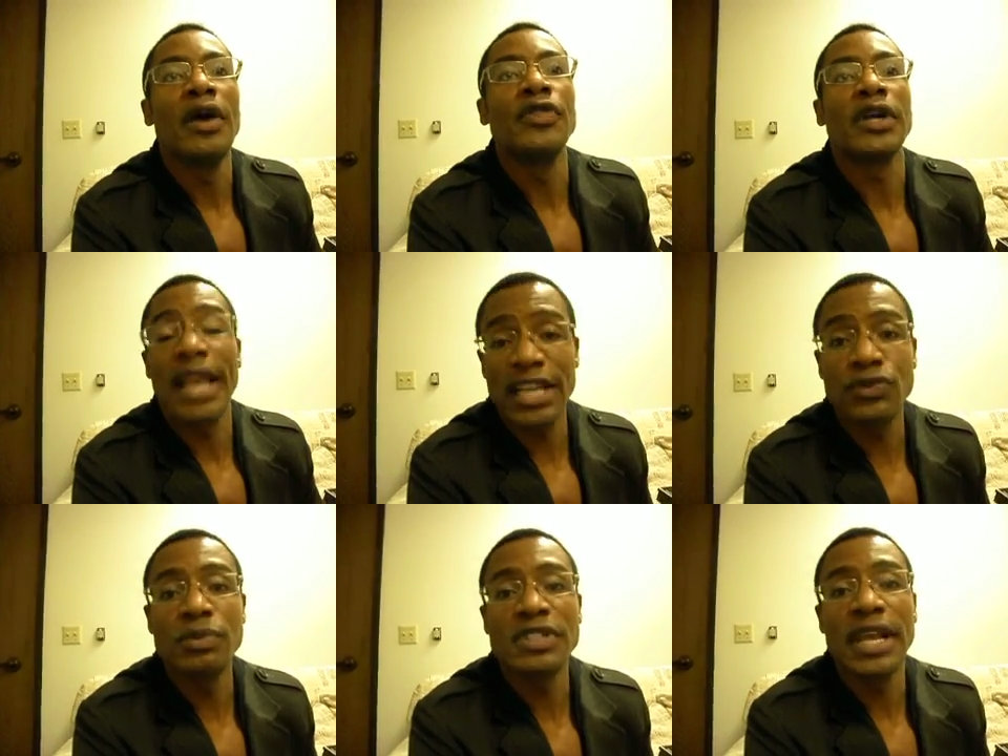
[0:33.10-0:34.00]
the
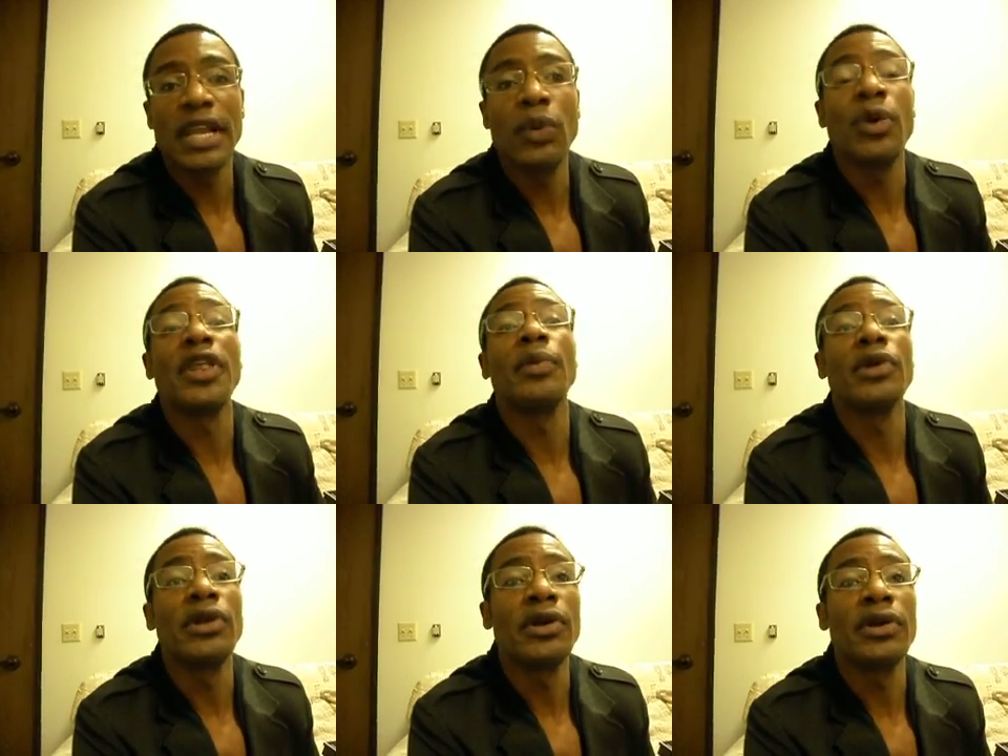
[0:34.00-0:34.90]
classroom setting where they
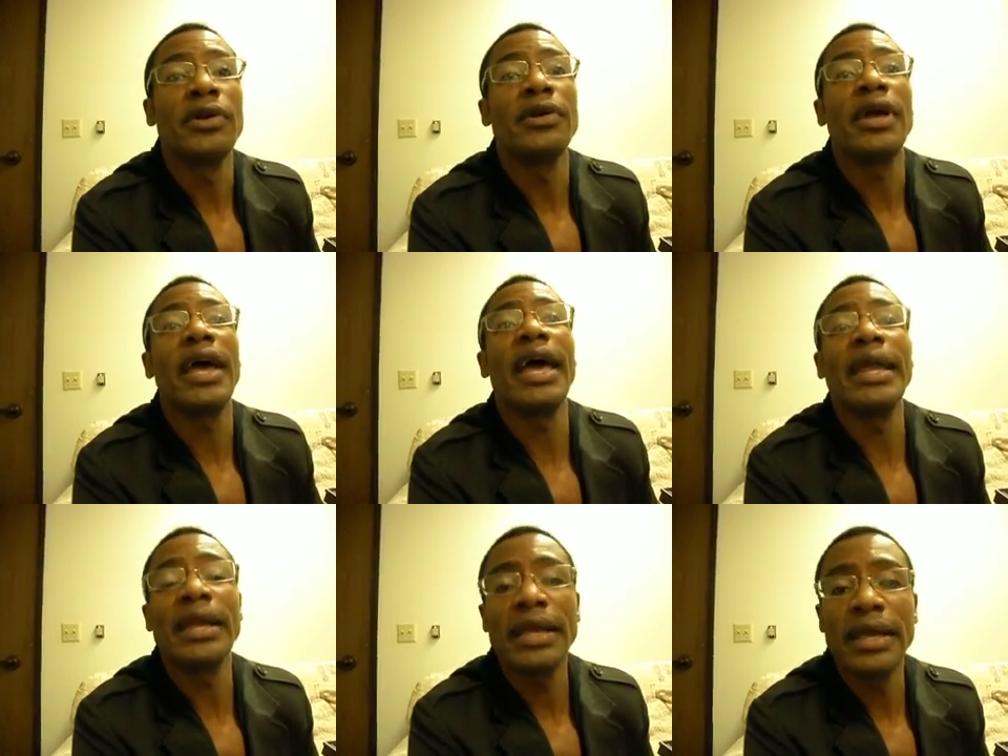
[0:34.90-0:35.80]
will learn
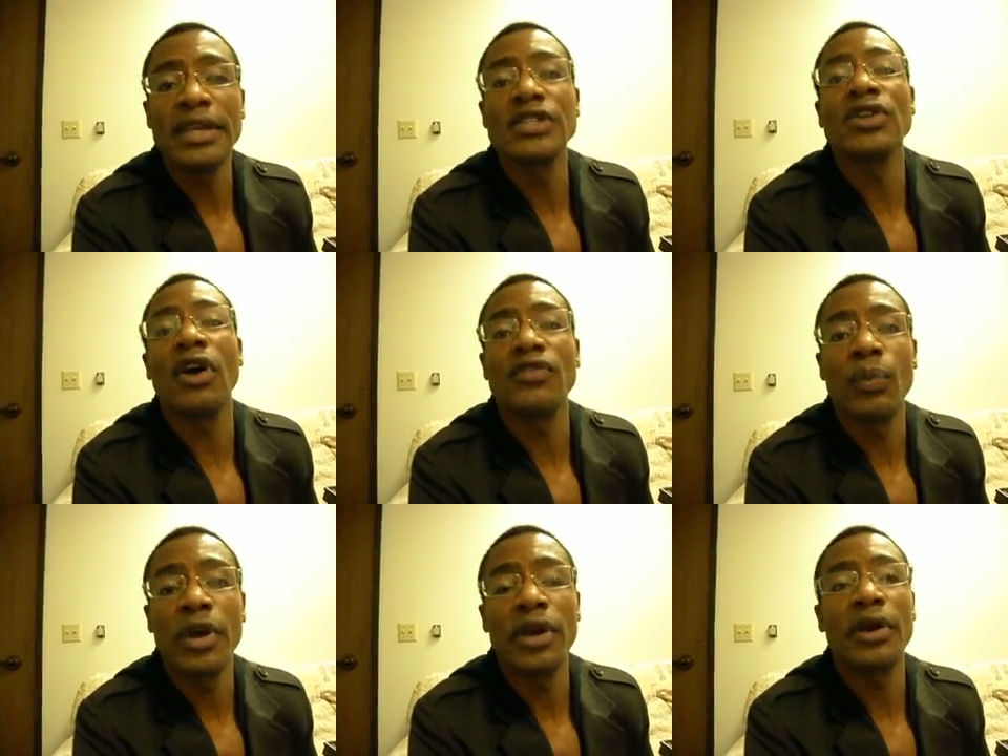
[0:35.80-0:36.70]
editing
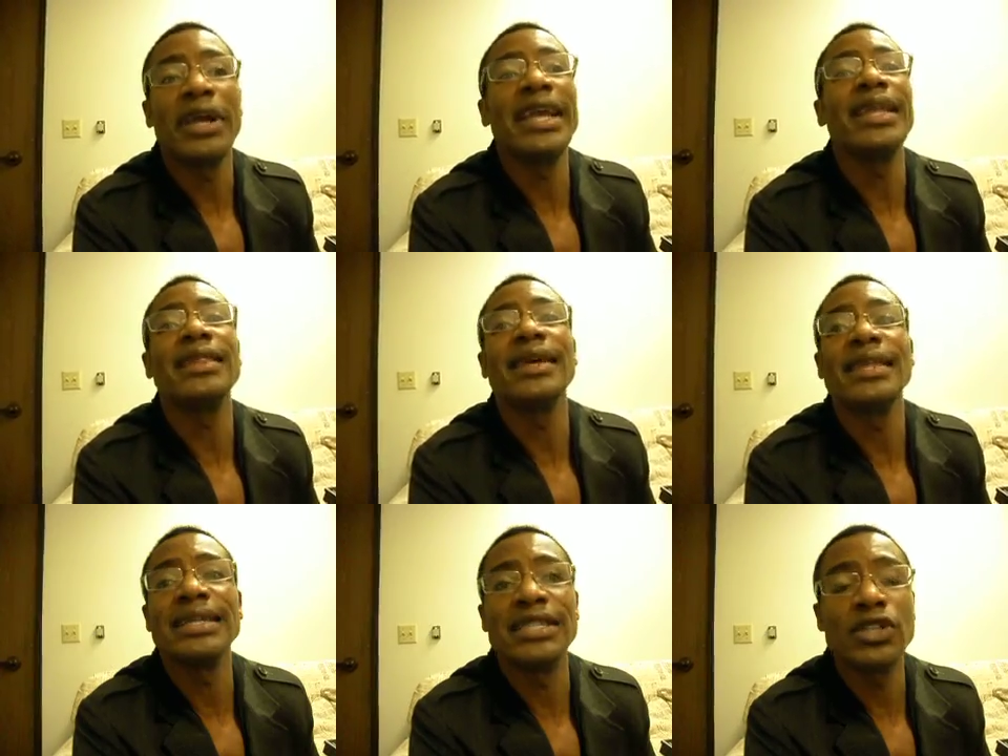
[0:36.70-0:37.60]
software, anything
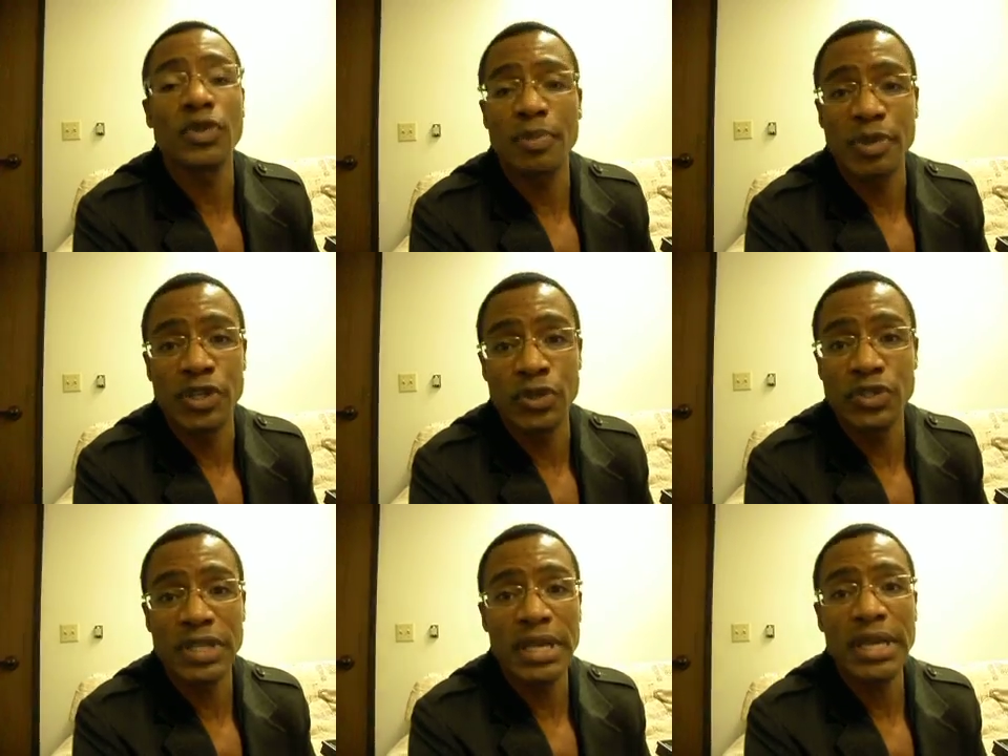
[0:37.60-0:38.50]
that deals with
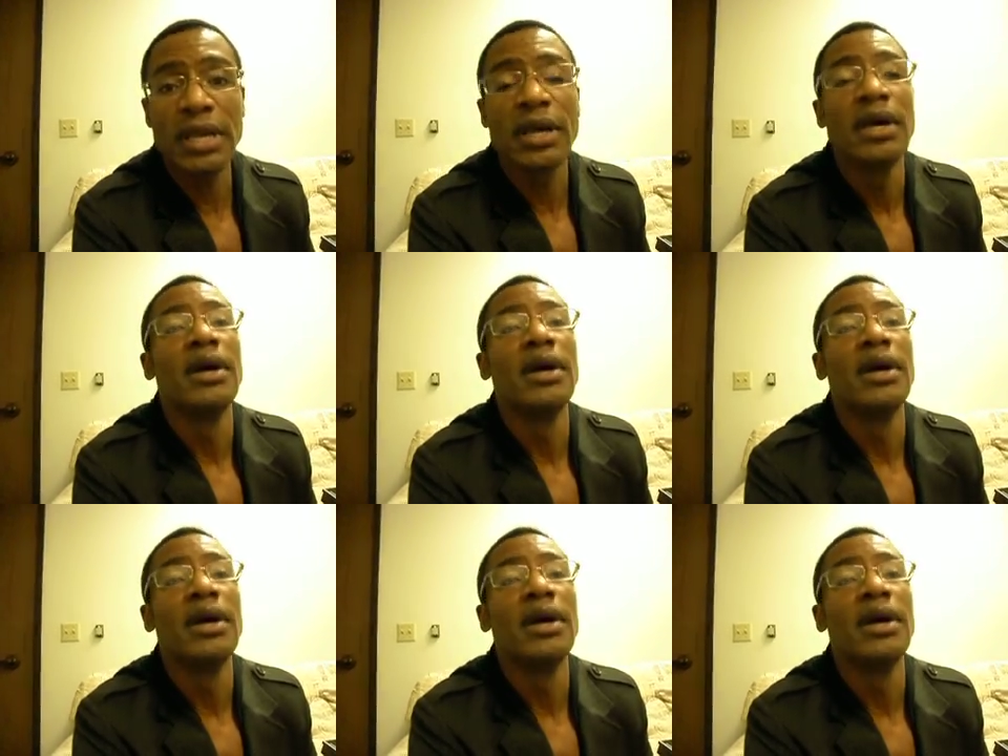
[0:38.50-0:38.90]
producing,